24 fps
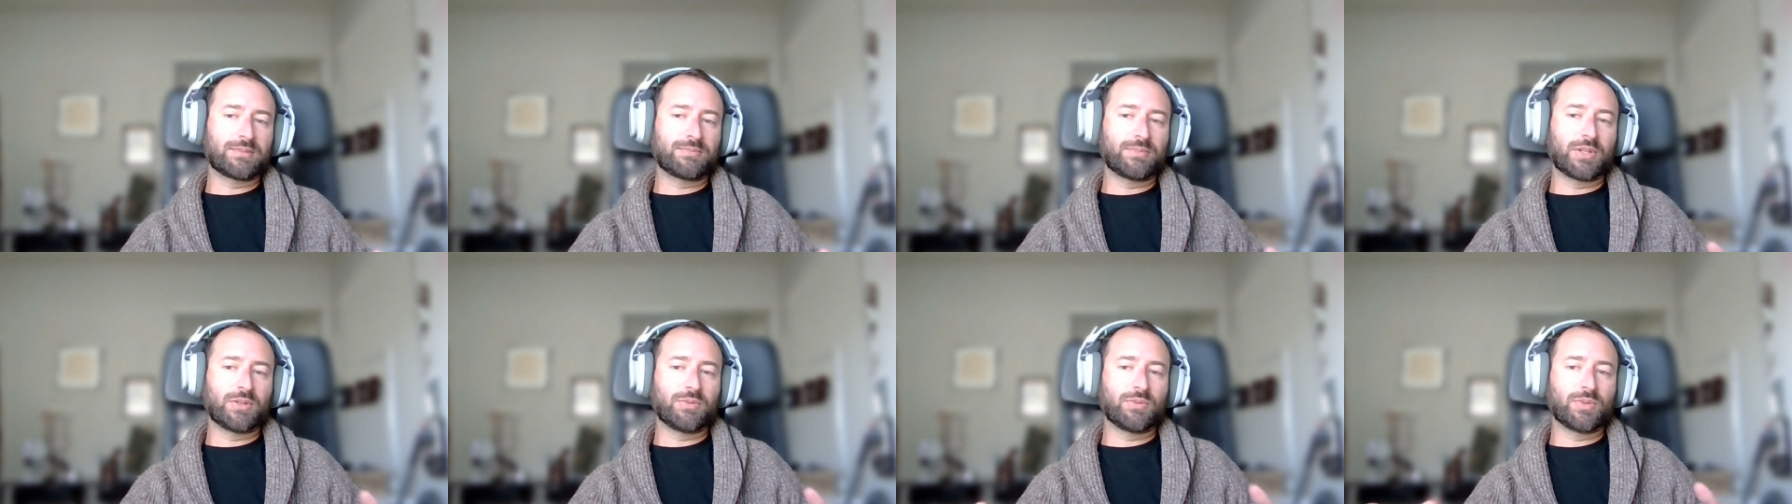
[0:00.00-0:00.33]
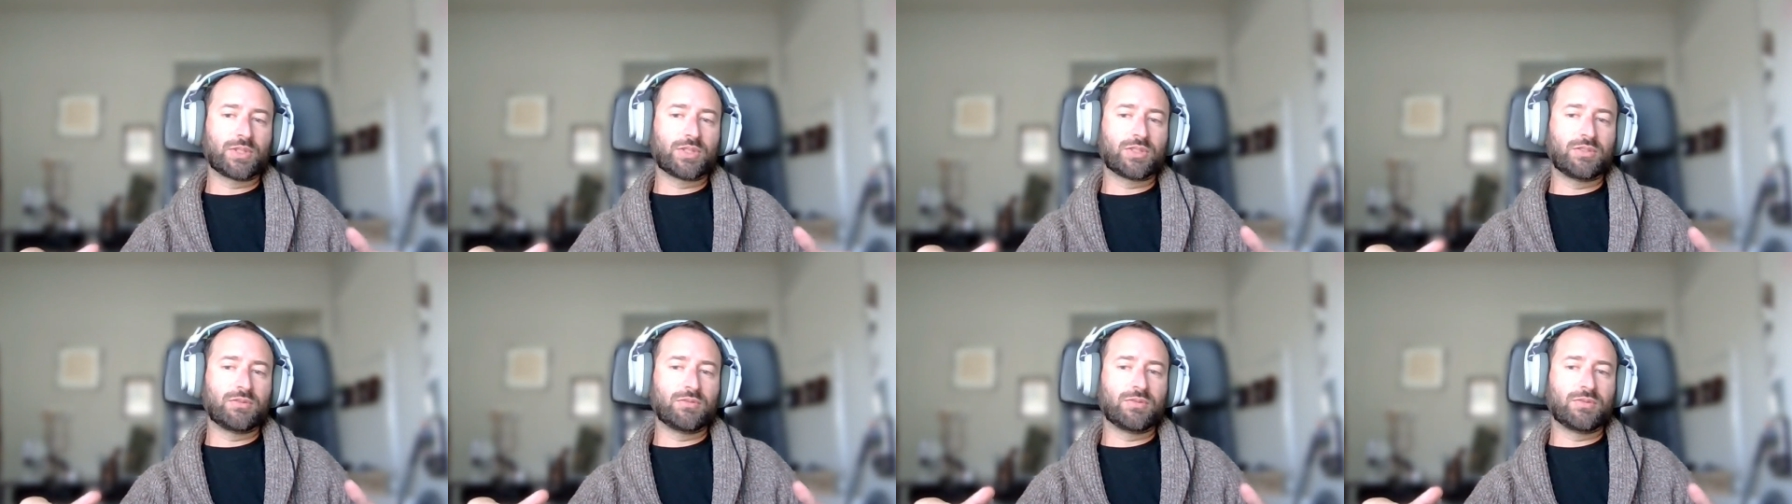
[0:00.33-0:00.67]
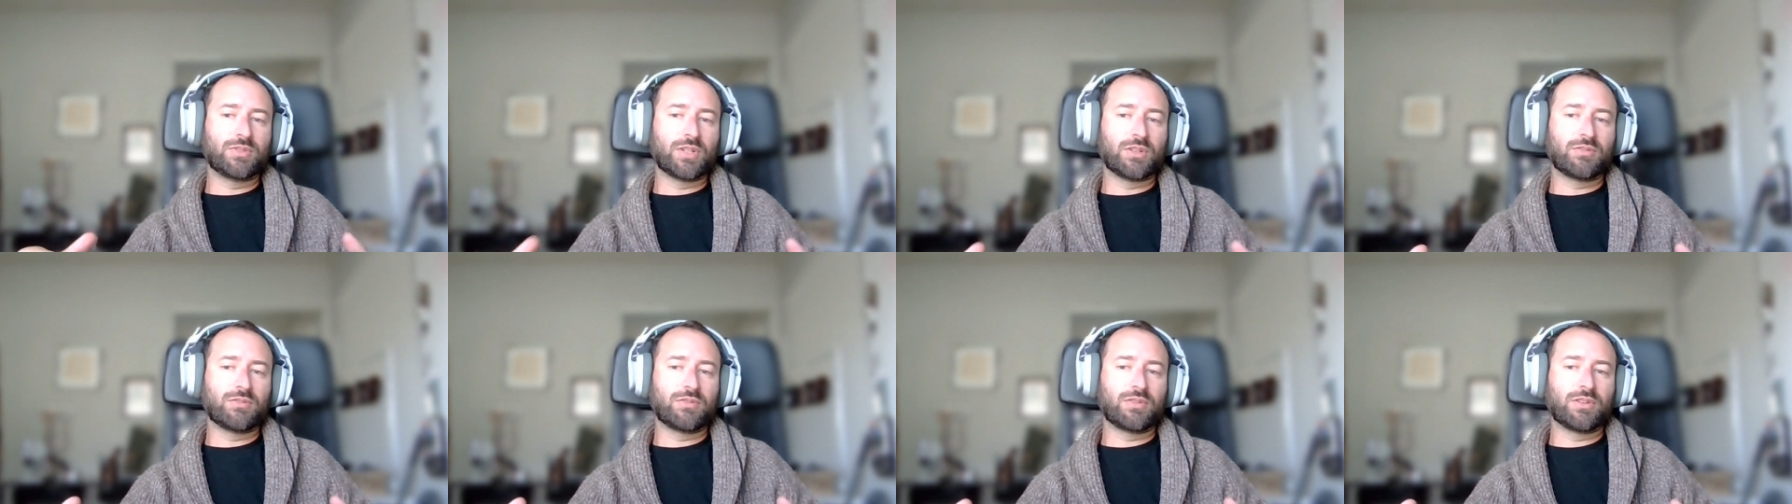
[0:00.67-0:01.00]
But what you
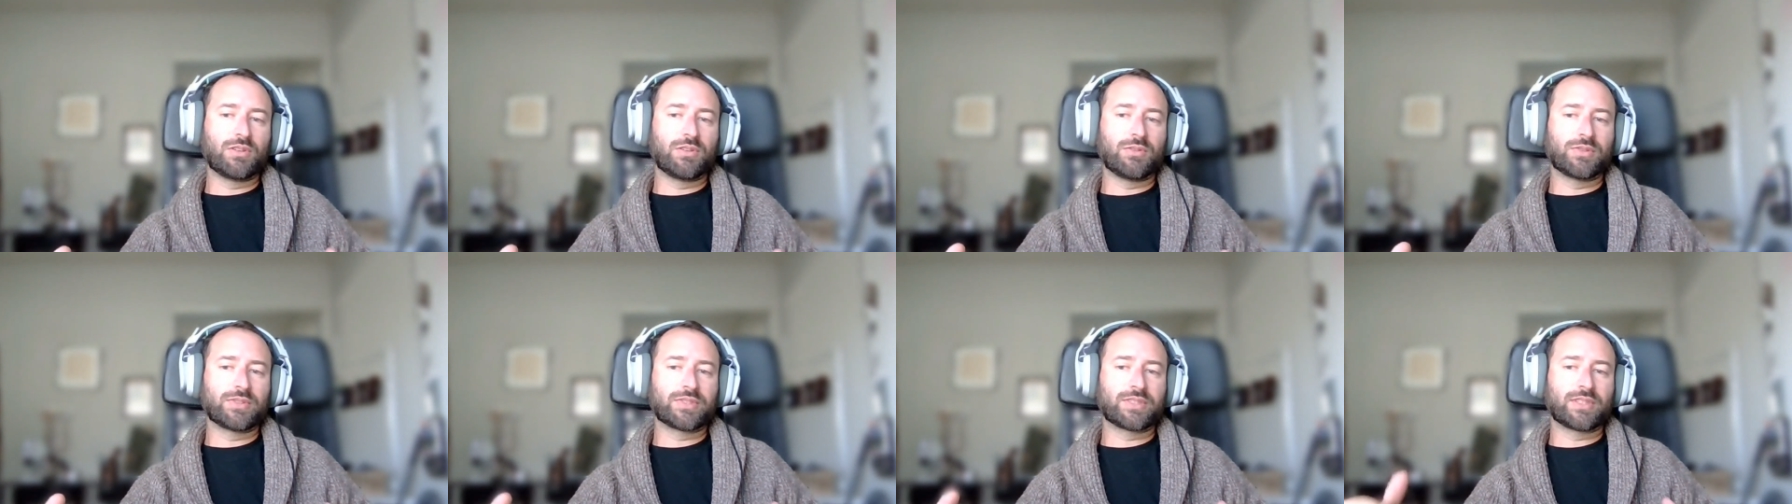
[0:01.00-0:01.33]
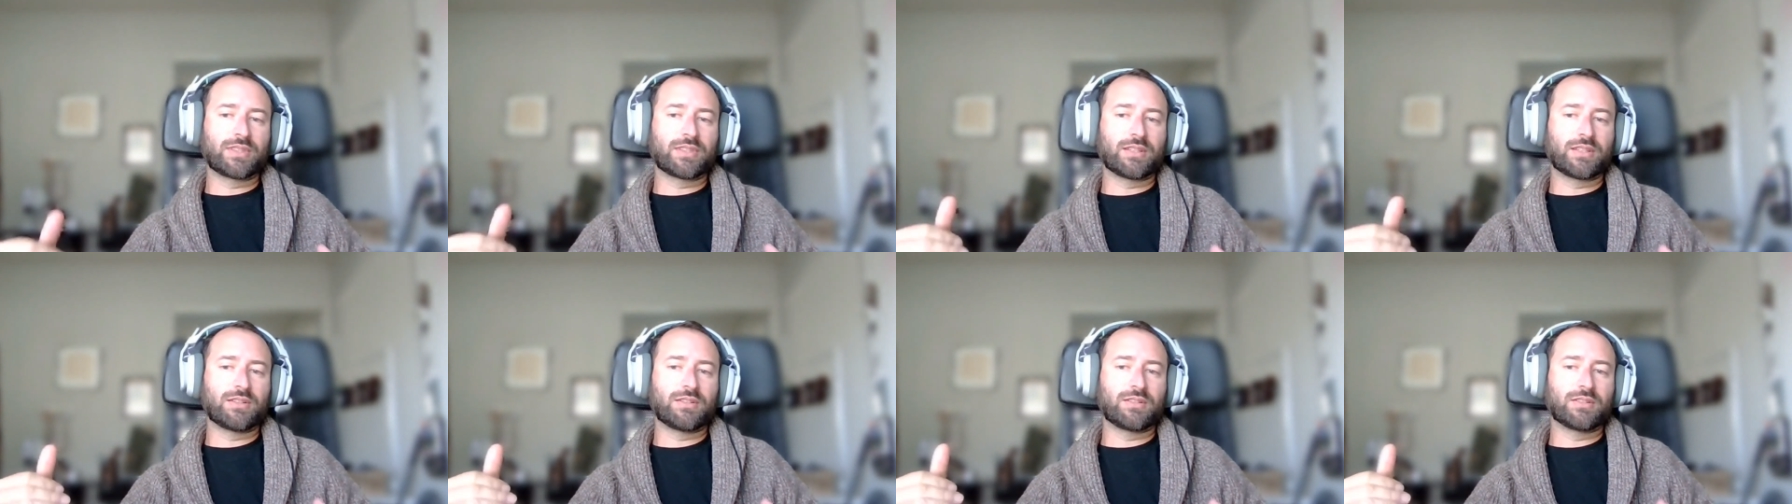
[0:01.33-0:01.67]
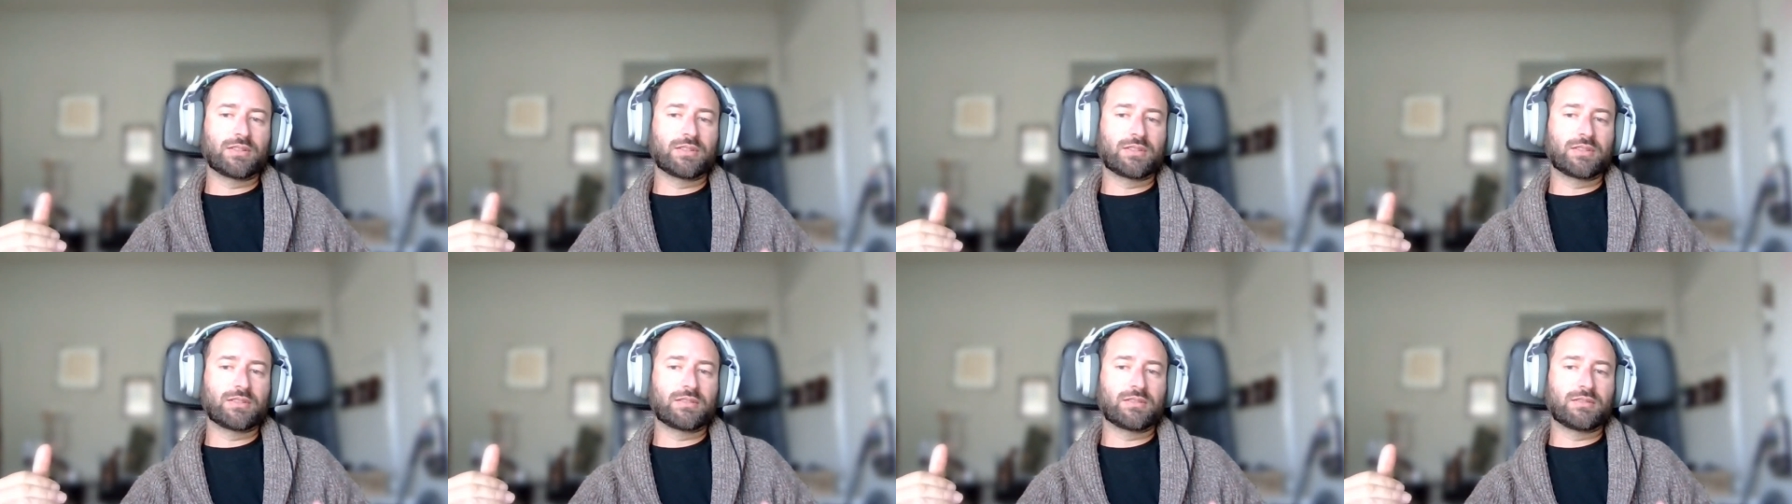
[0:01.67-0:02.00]
don't know is that
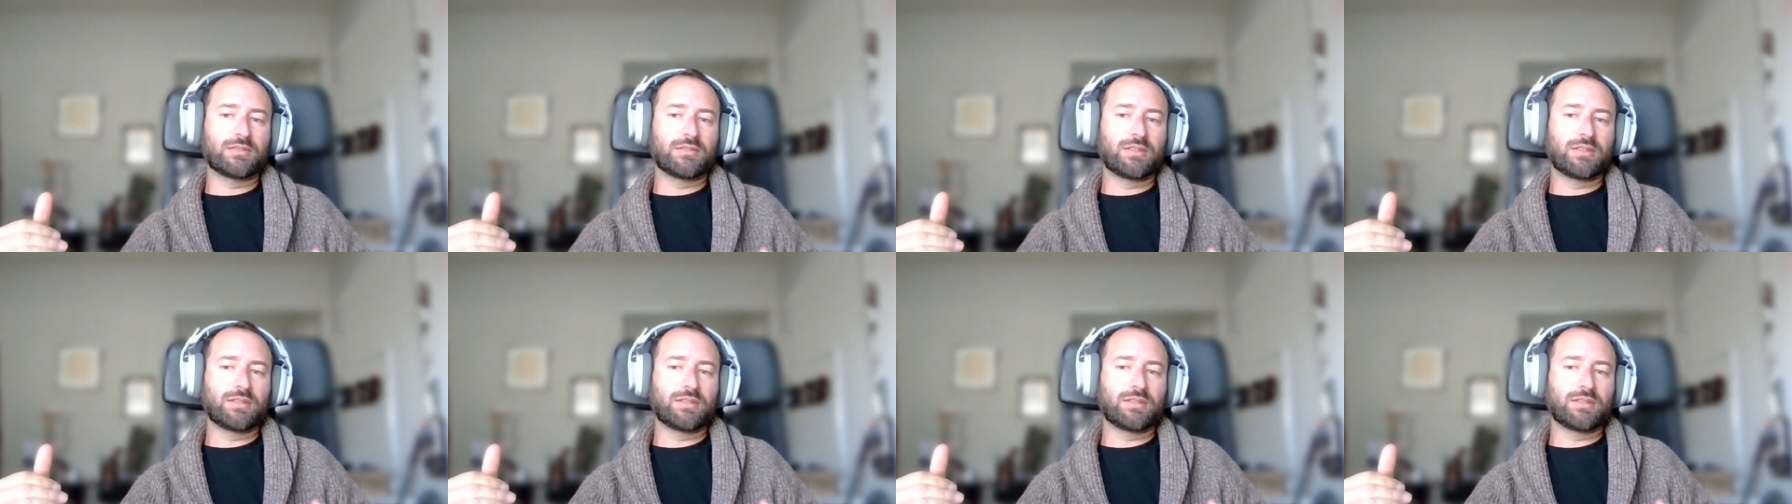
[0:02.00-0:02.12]
there's